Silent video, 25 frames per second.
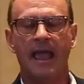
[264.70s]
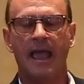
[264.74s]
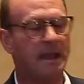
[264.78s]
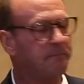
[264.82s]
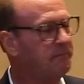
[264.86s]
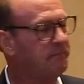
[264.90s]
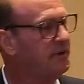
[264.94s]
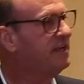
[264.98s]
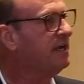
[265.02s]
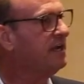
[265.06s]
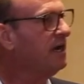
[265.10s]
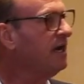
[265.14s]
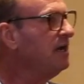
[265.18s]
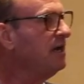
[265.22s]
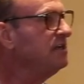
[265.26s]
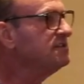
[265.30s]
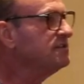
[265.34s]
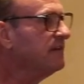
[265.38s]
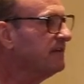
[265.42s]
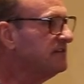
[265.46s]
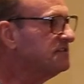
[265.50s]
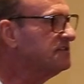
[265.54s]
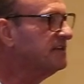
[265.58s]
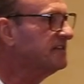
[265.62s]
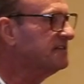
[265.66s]
And
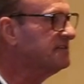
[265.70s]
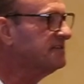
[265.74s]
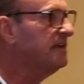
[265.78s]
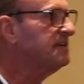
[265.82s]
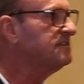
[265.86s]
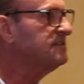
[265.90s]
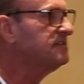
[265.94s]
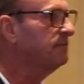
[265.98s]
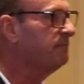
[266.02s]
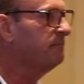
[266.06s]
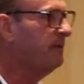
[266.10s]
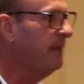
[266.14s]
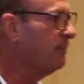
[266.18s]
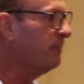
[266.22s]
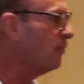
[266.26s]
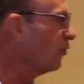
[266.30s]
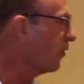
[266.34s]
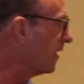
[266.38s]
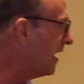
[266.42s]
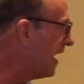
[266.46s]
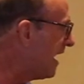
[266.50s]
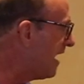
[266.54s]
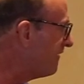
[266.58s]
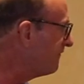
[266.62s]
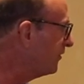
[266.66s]
because of the success that people
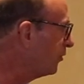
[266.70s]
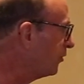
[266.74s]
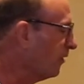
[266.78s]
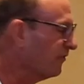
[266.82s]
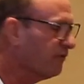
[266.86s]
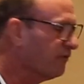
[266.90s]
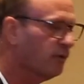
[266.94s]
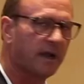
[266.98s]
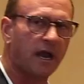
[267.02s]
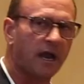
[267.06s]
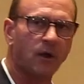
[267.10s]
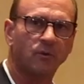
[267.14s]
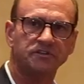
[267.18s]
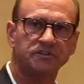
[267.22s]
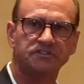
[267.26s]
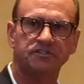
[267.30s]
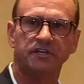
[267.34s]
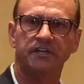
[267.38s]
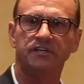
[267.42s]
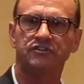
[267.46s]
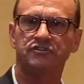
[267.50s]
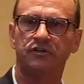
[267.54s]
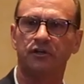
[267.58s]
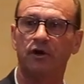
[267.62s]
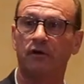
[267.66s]
were having with what I was
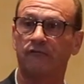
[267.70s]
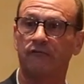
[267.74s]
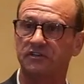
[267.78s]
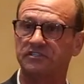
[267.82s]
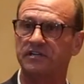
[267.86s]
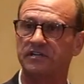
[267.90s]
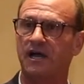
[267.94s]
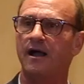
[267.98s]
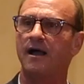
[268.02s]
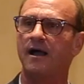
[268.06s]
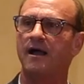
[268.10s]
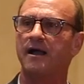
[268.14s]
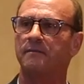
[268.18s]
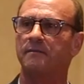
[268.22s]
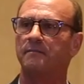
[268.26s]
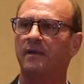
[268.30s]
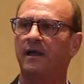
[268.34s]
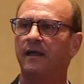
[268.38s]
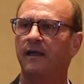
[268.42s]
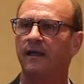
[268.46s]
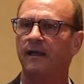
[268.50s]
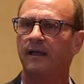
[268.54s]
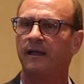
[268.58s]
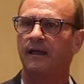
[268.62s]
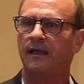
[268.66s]
teaching over
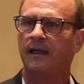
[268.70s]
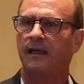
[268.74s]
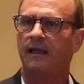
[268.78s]
time,